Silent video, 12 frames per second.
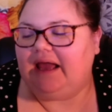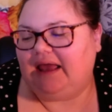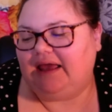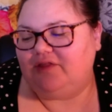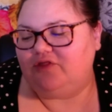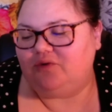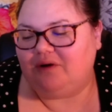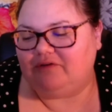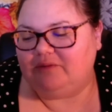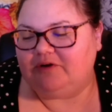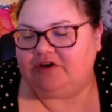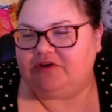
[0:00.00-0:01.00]
And through
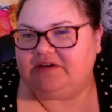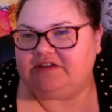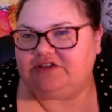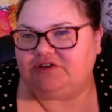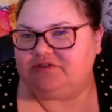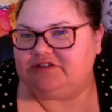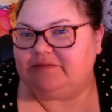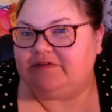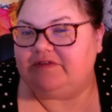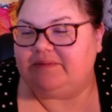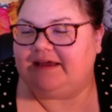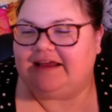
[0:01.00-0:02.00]
every book, you get to know some of
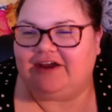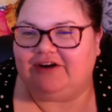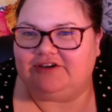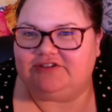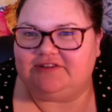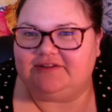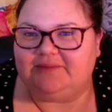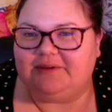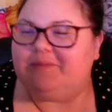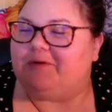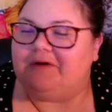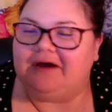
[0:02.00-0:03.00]
the main characters a little
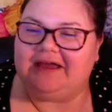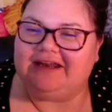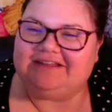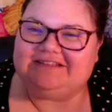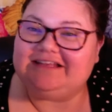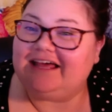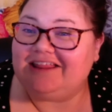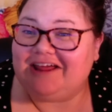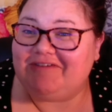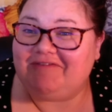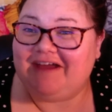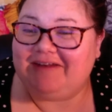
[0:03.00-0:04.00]
bit more. And it's a lot
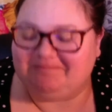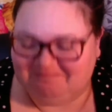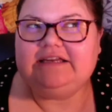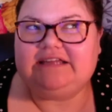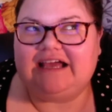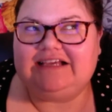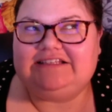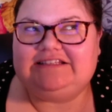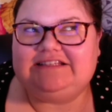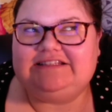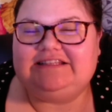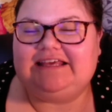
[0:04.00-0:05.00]
of fun. Next
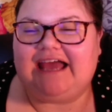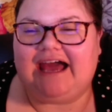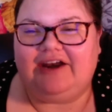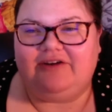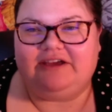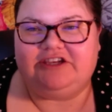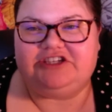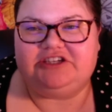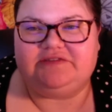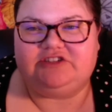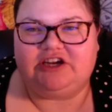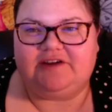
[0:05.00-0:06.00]
is The Adoration
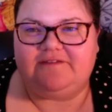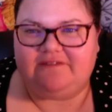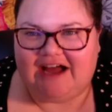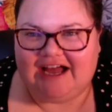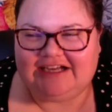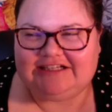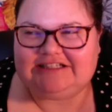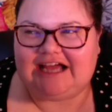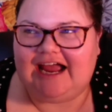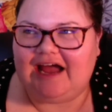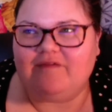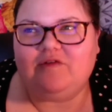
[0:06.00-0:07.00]
of Jenna Fox. I
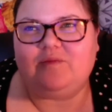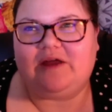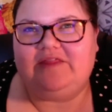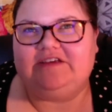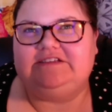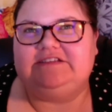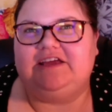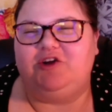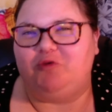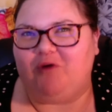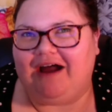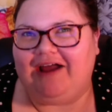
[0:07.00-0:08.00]
haven't read this in a
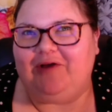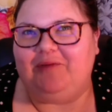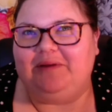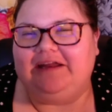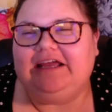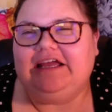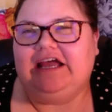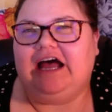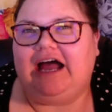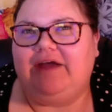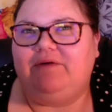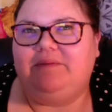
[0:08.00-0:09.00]
while, but
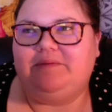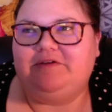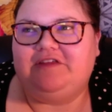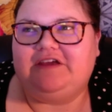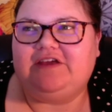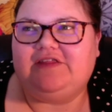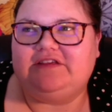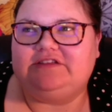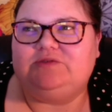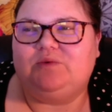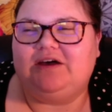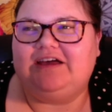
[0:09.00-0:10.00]
I remember thinking this
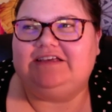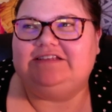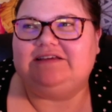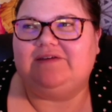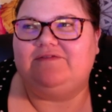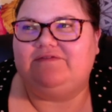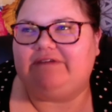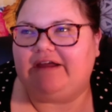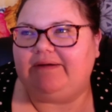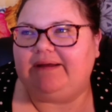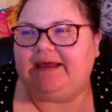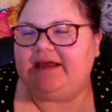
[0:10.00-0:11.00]
was a
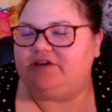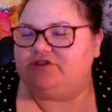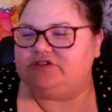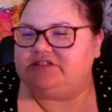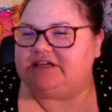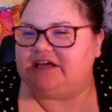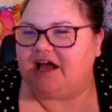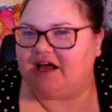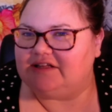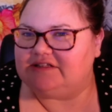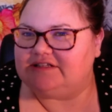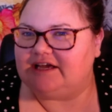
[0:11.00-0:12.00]
very interesting
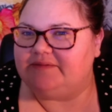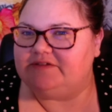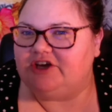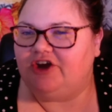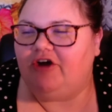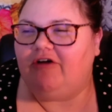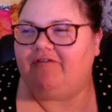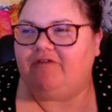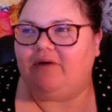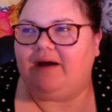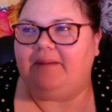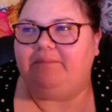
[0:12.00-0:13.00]
concept
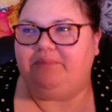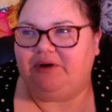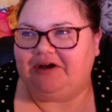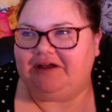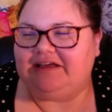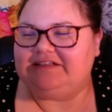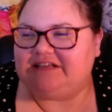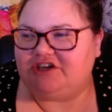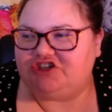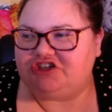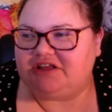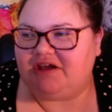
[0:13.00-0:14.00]
for a book.
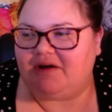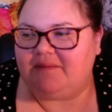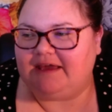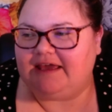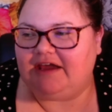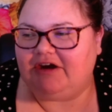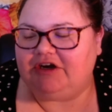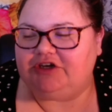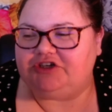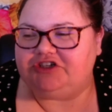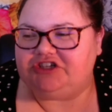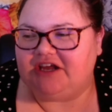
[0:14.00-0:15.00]
Essentially, our main
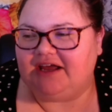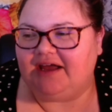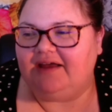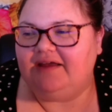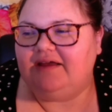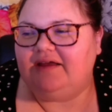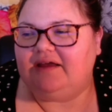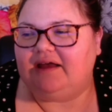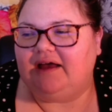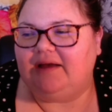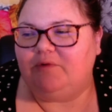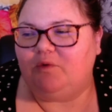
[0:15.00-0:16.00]
character, Jenna,
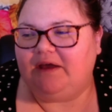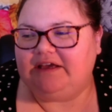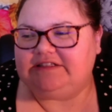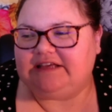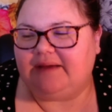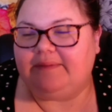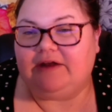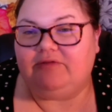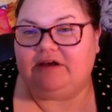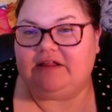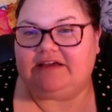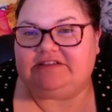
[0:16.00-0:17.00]
wakes up and
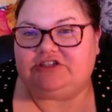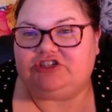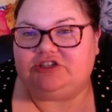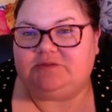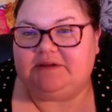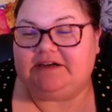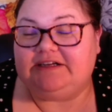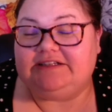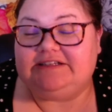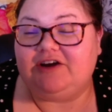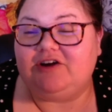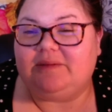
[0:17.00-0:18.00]
realizes she's been in a
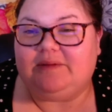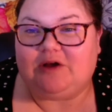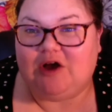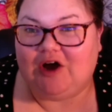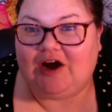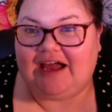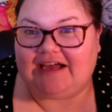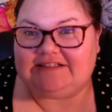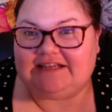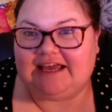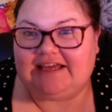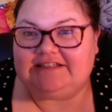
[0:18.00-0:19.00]
terrible car
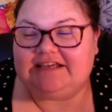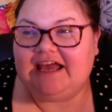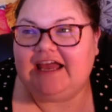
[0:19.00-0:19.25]
accident.